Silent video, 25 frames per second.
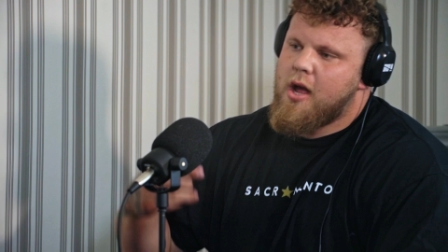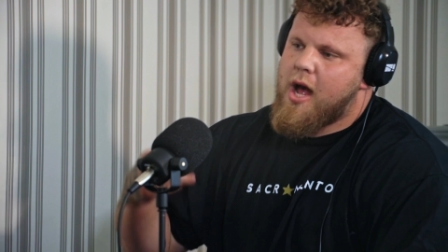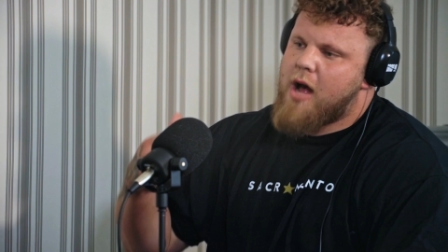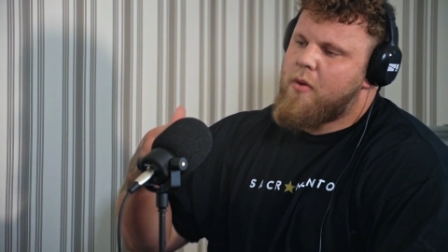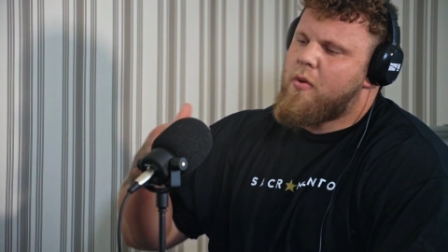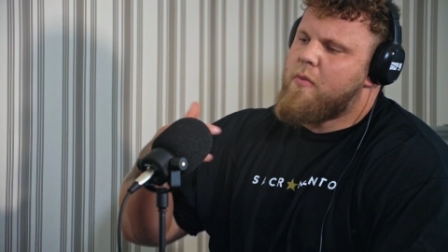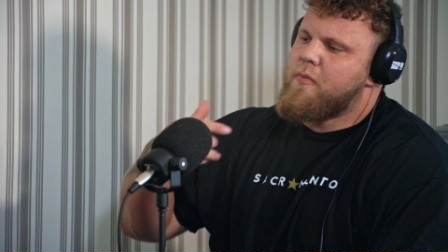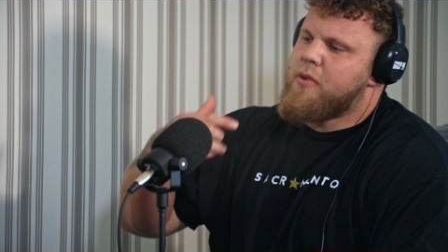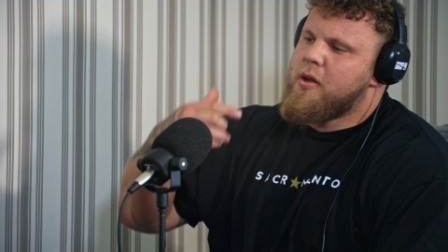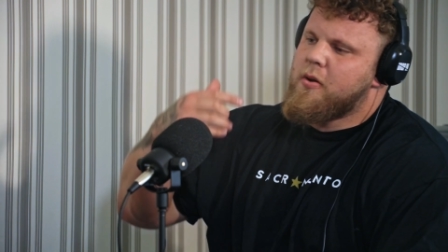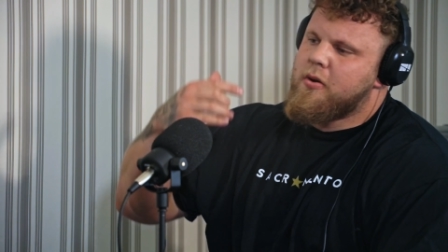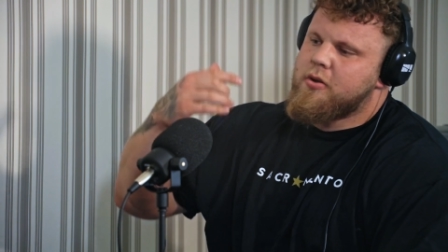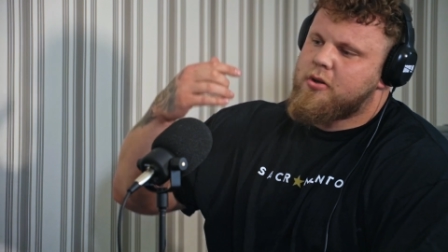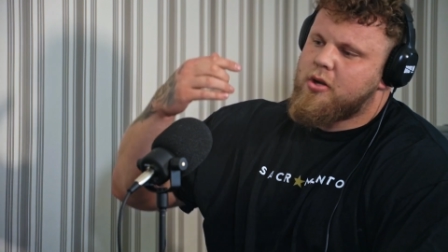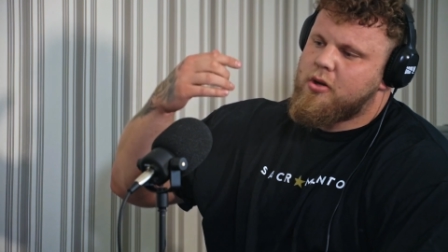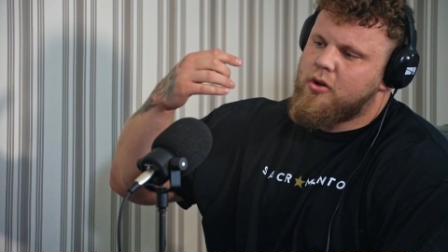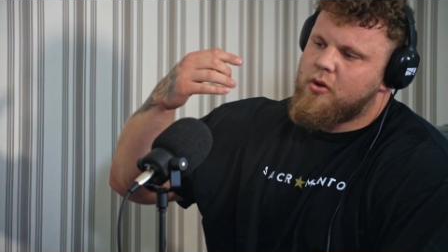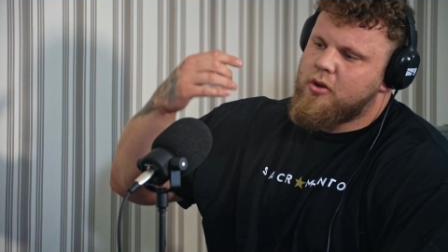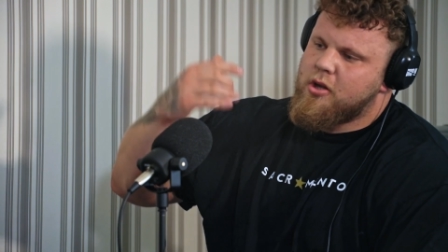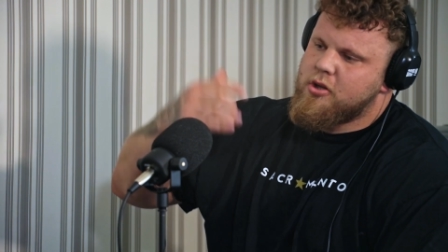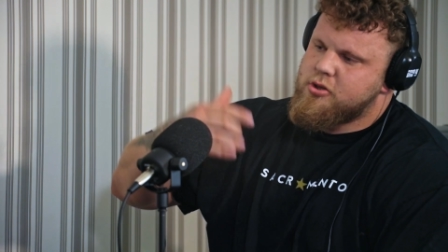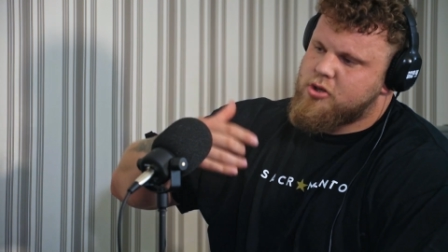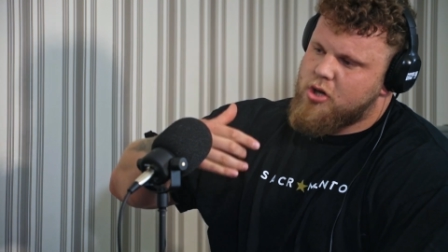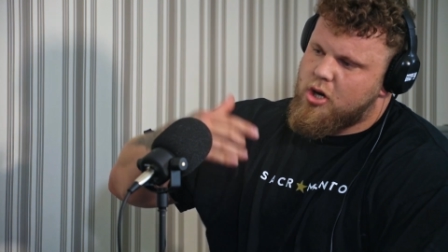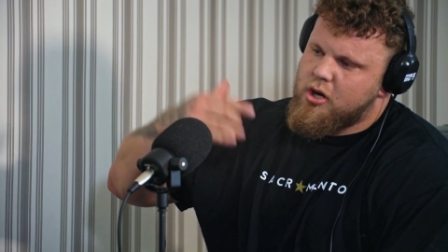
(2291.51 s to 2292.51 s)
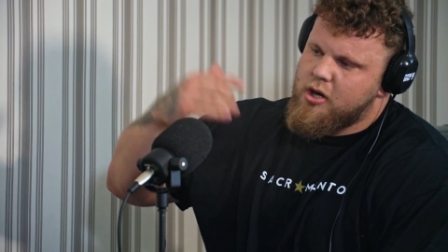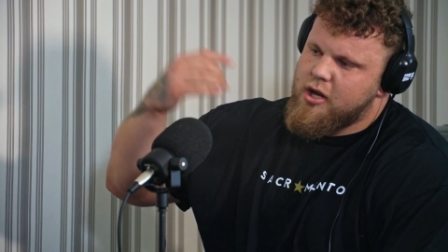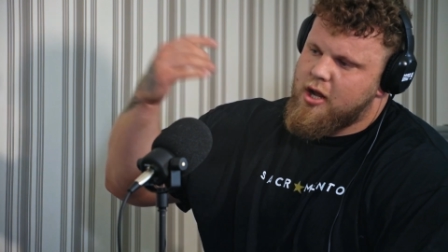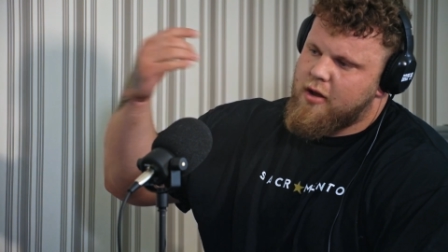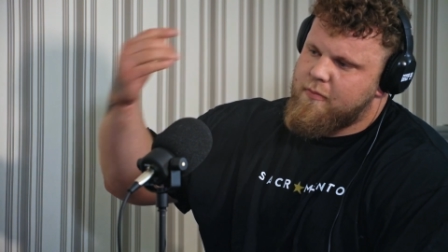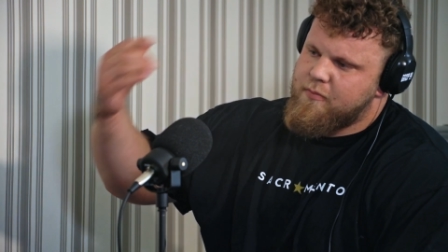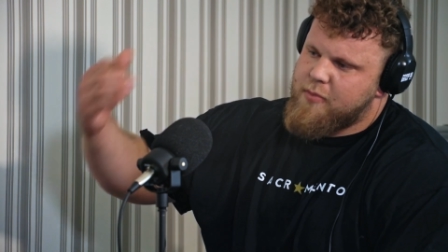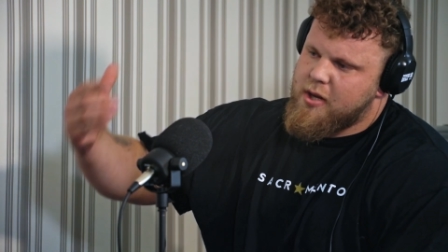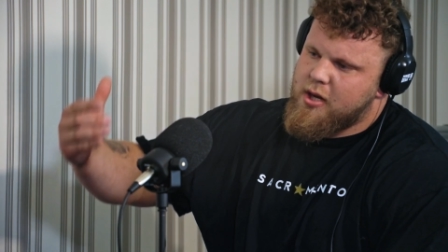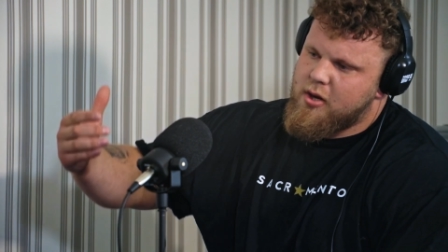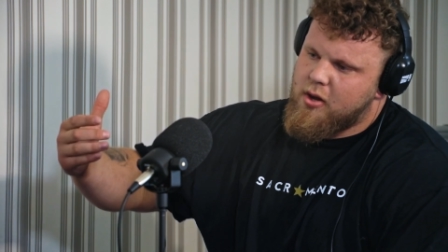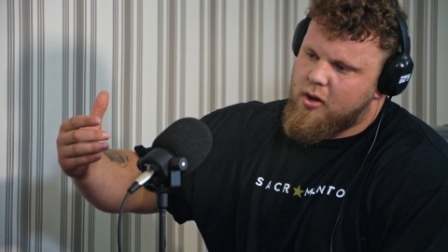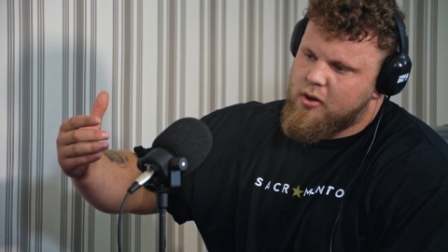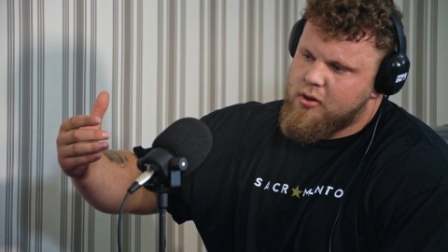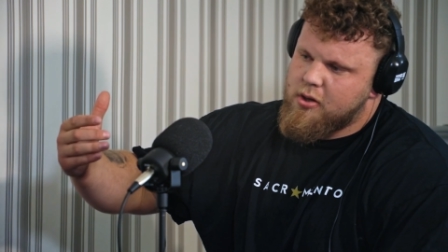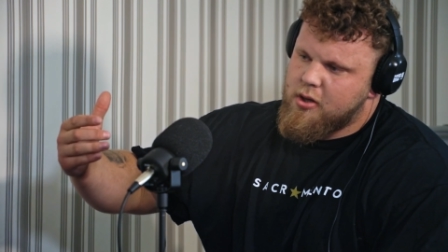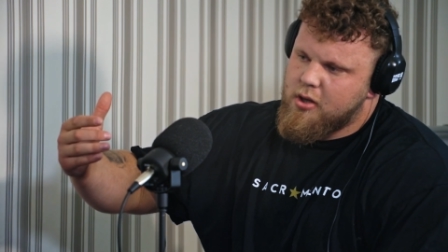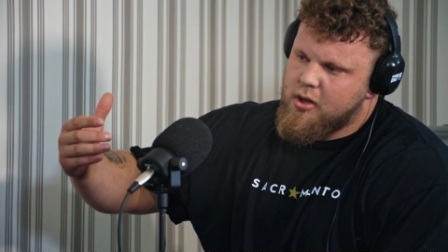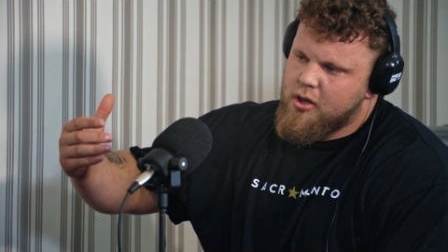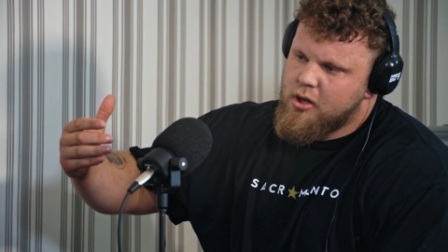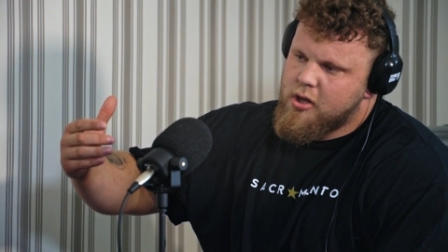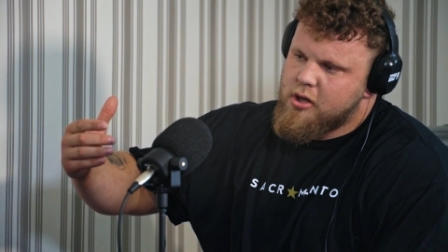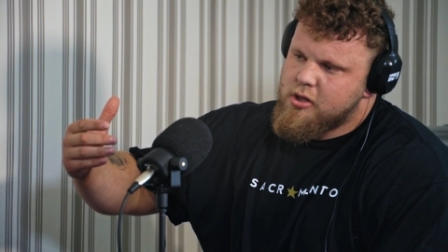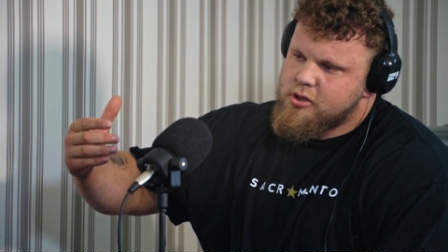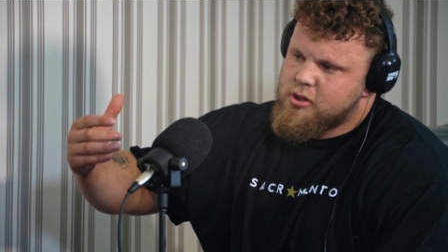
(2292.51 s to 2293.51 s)
want people to know the journey I've been on,
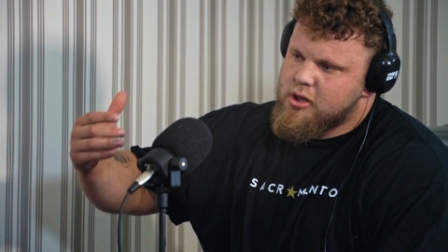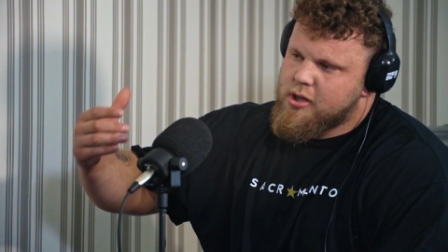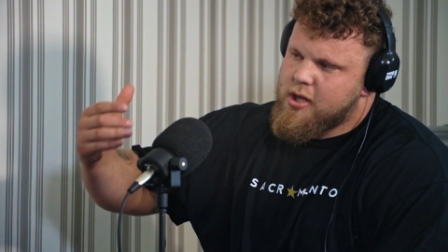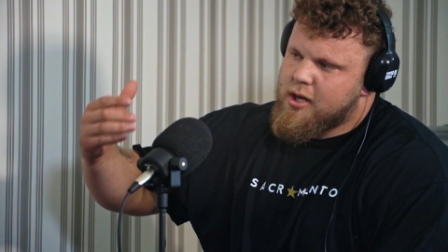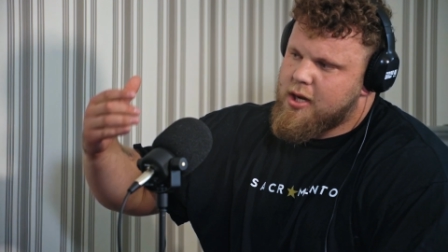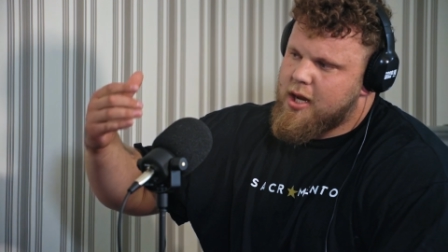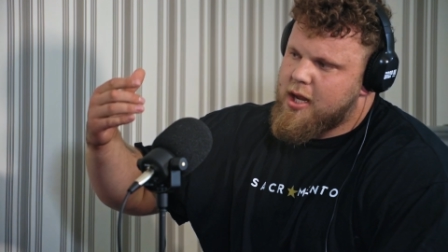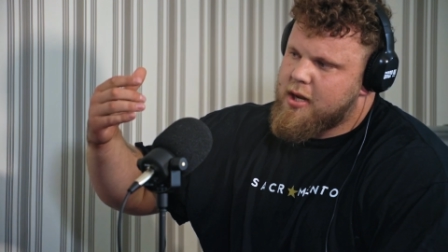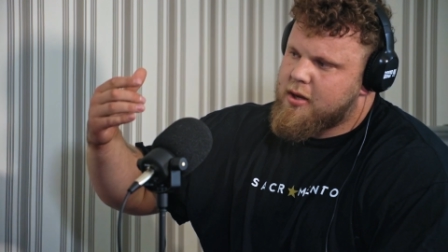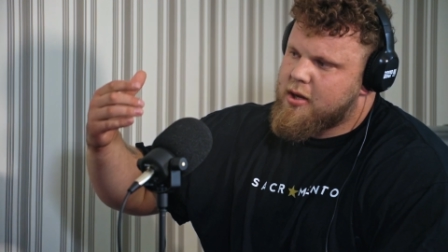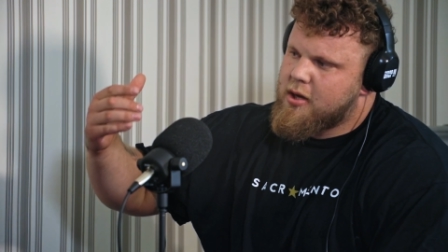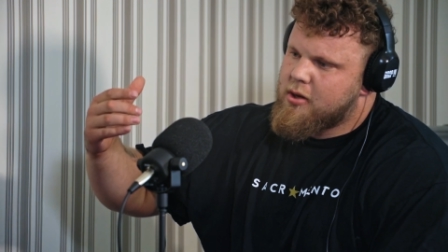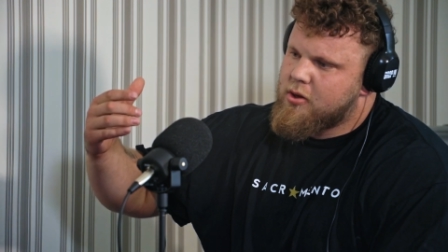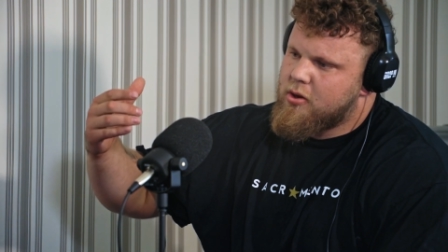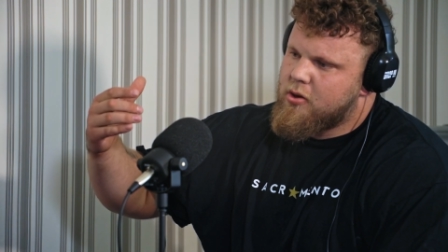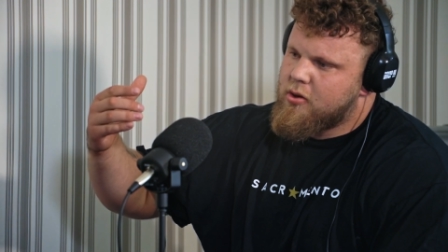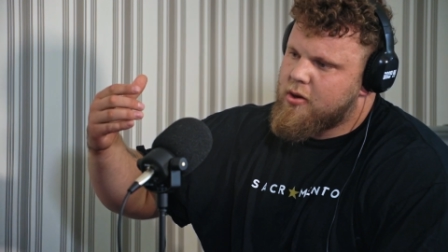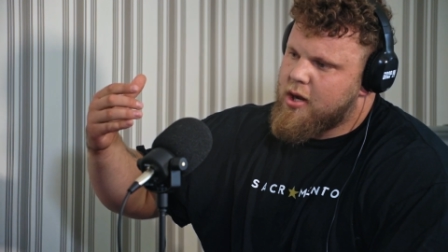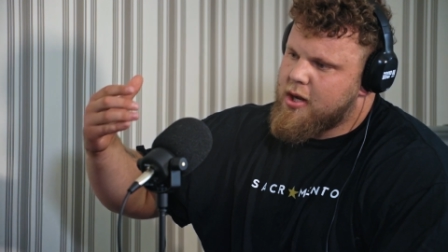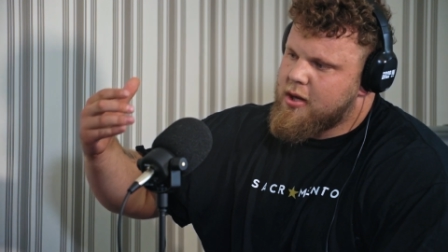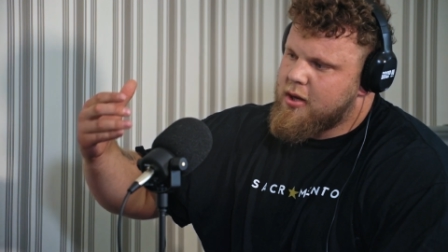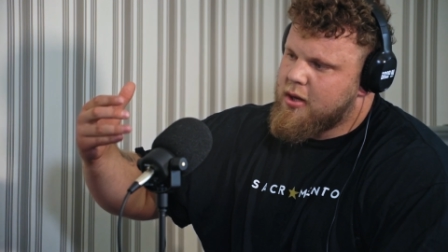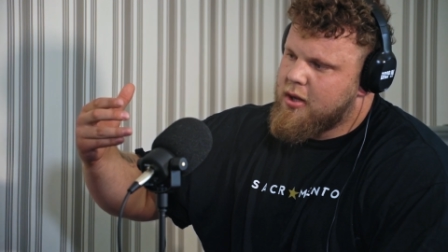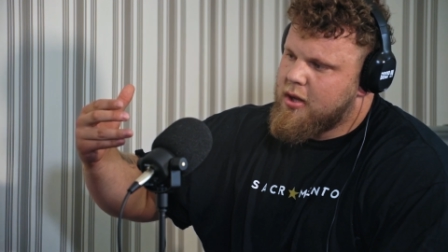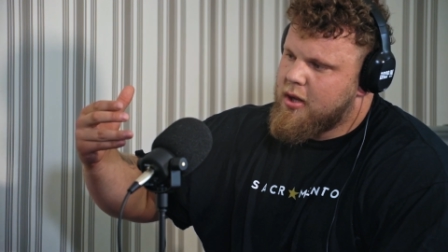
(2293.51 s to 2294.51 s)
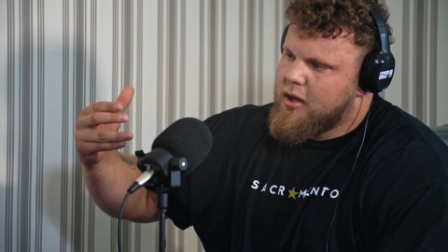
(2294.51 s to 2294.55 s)
so then they can go, right,